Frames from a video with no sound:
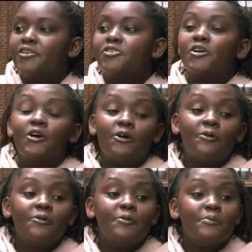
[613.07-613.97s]

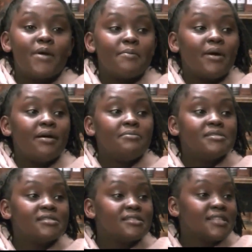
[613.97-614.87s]
So my
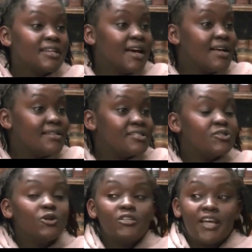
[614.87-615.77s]
mom's, the nuns
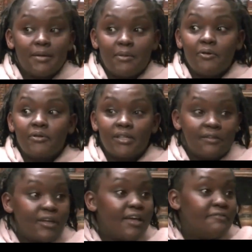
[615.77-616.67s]
told her about the
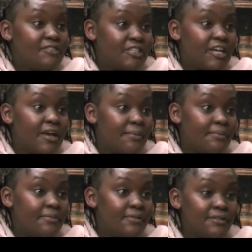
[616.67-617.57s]
FGM,
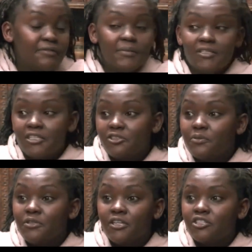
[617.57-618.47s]
the female genital
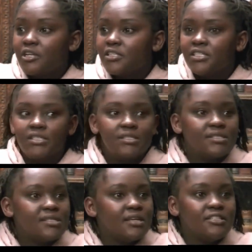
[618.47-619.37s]
mutilation, and she
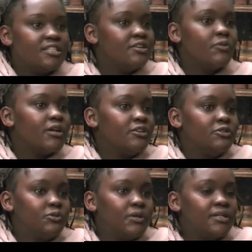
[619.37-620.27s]
said she didn't want
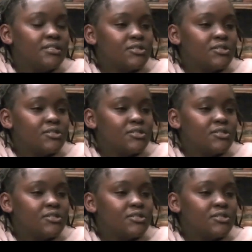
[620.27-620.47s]
to do it.